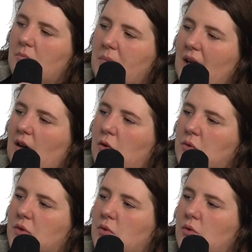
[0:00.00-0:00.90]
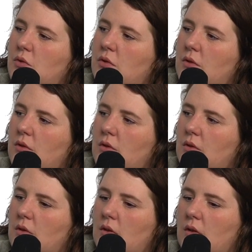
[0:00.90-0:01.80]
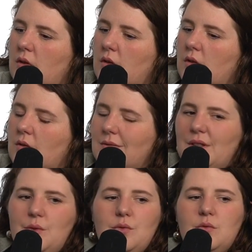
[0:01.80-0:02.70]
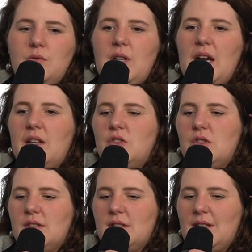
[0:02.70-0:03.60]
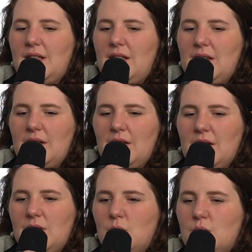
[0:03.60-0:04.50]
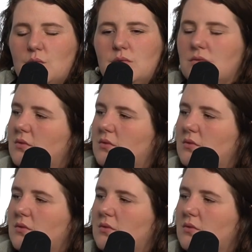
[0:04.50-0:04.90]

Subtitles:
But I also, I don't know. I just like. I don't know.